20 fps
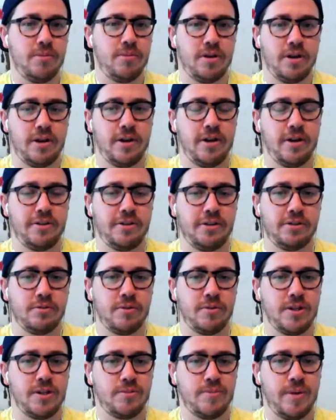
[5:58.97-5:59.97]
I, I think the
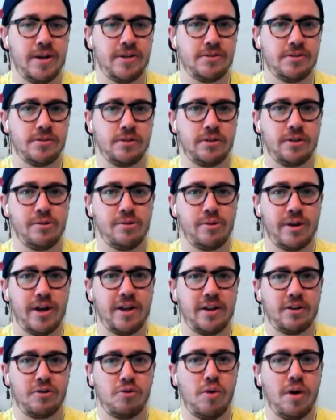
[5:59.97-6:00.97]
Rays bats are going to go kind
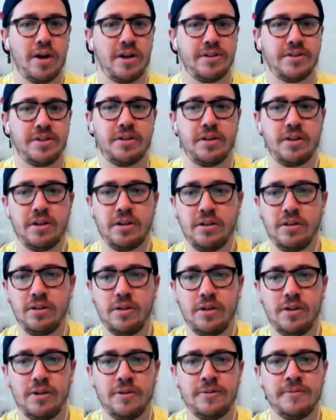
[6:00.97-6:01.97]
of quiet
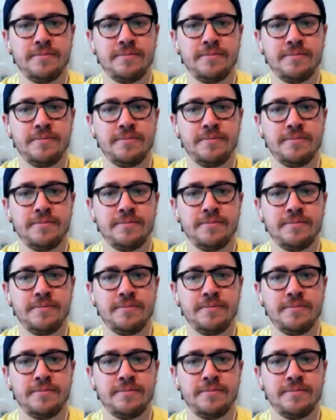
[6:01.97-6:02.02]
tonight.